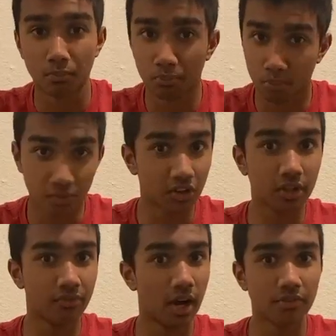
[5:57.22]

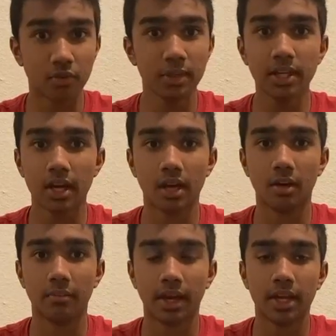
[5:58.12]
perfectly fine for me.
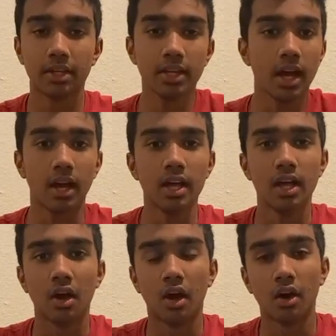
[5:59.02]
And yeah,
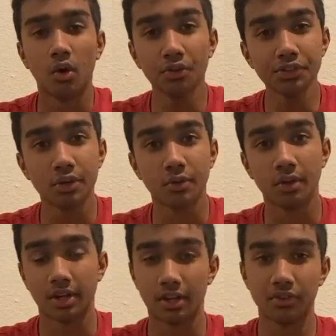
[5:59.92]
also
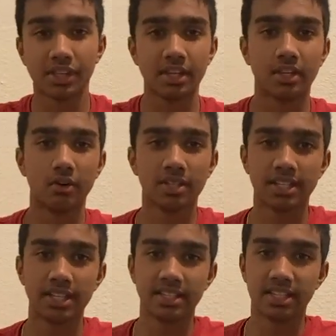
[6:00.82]
another thing to notice
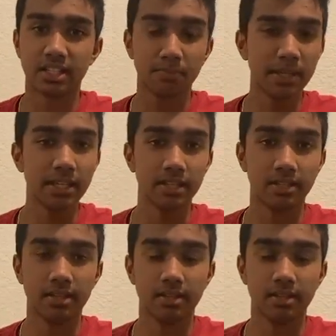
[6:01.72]
is the speed.